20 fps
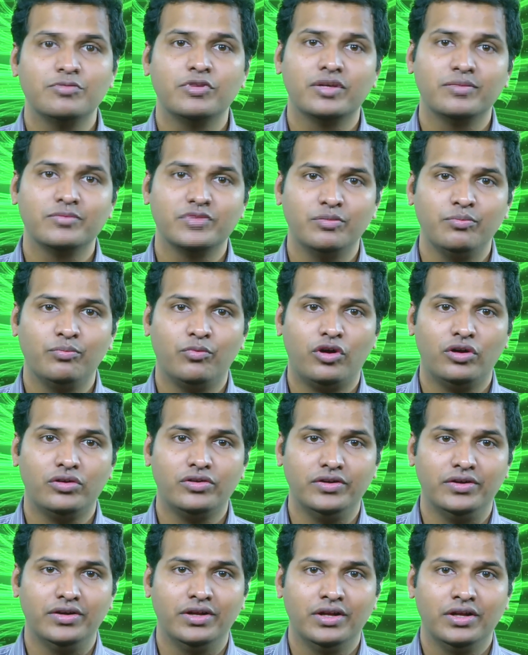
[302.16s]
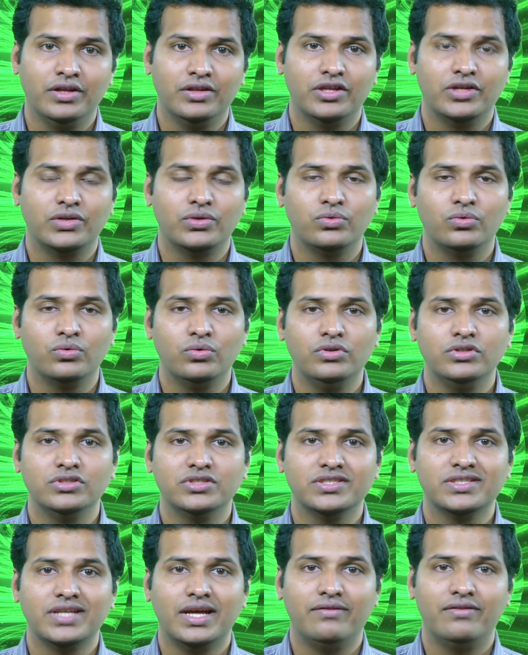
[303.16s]
becomes important that you don't
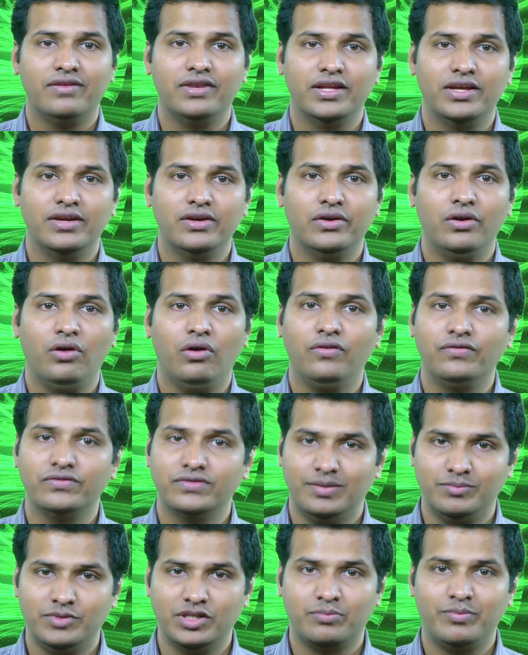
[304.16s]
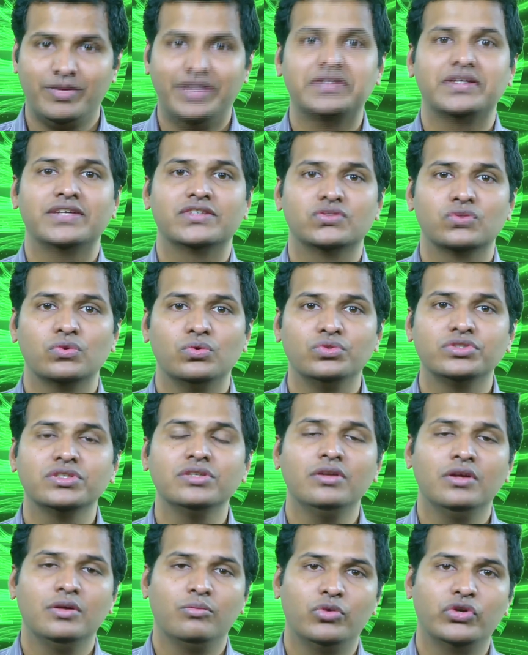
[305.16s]
just have a layer of subject matter exclusion,